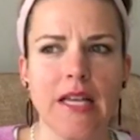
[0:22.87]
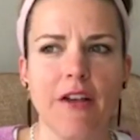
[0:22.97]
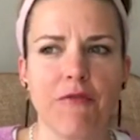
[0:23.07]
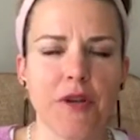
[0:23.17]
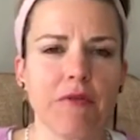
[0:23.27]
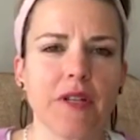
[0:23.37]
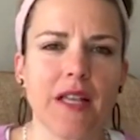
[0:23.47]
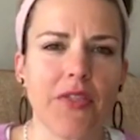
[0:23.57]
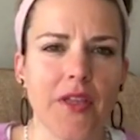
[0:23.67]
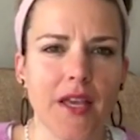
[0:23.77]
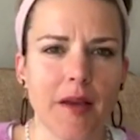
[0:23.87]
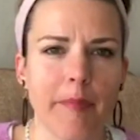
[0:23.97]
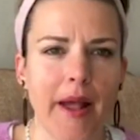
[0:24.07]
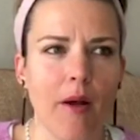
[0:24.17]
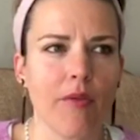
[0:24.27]
if we really think
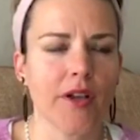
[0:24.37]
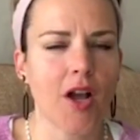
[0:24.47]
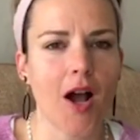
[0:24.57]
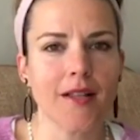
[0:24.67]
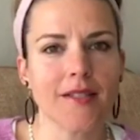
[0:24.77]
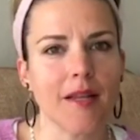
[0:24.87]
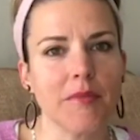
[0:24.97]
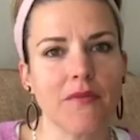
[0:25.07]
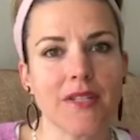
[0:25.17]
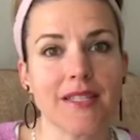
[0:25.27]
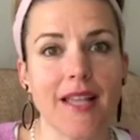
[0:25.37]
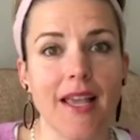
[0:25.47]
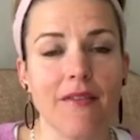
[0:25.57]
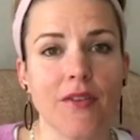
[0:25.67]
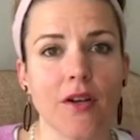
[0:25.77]
about the concept of a
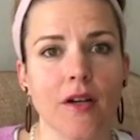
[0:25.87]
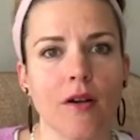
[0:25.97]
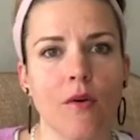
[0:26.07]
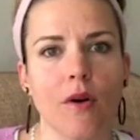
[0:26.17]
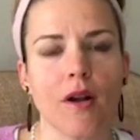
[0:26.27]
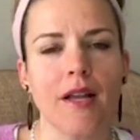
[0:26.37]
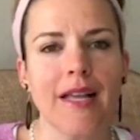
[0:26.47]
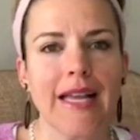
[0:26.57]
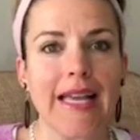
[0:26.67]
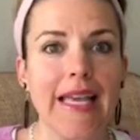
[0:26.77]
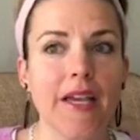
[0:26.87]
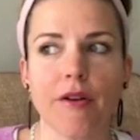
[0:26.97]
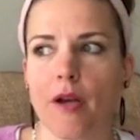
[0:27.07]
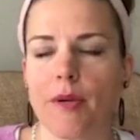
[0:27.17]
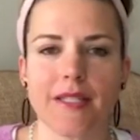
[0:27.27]
savior or a
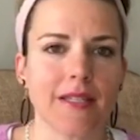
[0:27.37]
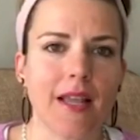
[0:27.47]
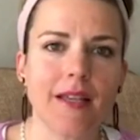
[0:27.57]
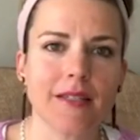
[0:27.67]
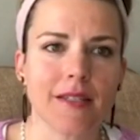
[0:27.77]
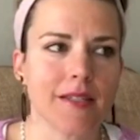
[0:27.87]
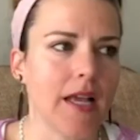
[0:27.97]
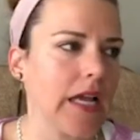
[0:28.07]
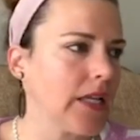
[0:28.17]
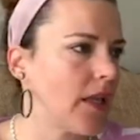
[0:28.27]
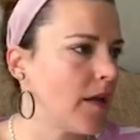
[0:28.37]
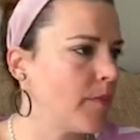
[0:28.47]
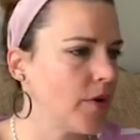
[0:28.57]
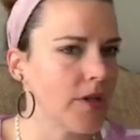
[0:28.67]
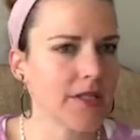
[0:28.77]
hero in today's society, like
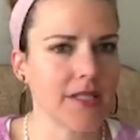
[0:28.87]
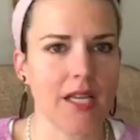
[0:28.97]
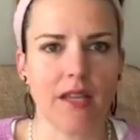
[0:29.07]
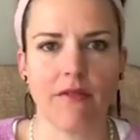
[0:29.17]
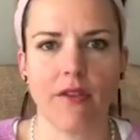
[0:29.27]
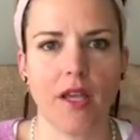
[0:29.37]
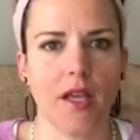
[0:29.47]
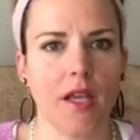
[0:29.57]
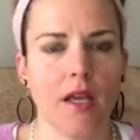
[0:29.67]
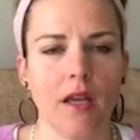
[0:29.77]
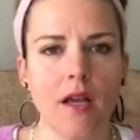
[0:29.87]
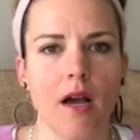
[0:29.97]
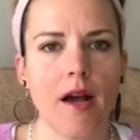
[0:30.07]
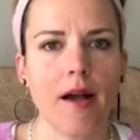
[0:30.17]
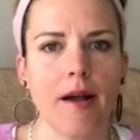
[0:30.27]
books, TV,
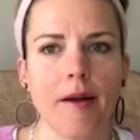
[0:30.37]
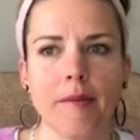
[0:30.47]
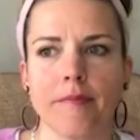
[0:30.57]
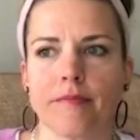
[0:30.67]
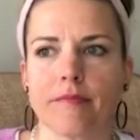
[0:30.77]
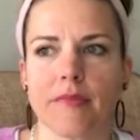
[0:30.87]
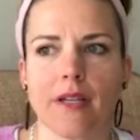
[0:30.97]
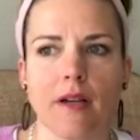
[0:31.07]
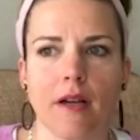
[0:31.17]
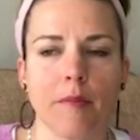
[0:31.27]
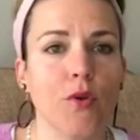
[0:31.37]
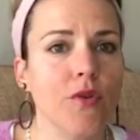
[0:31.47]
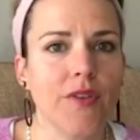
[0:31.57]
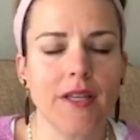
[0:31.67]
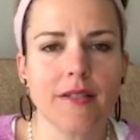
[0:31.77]

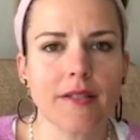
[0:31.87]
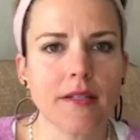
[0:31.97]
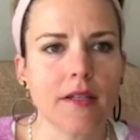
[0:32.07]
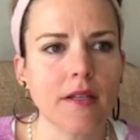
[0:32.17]
movies,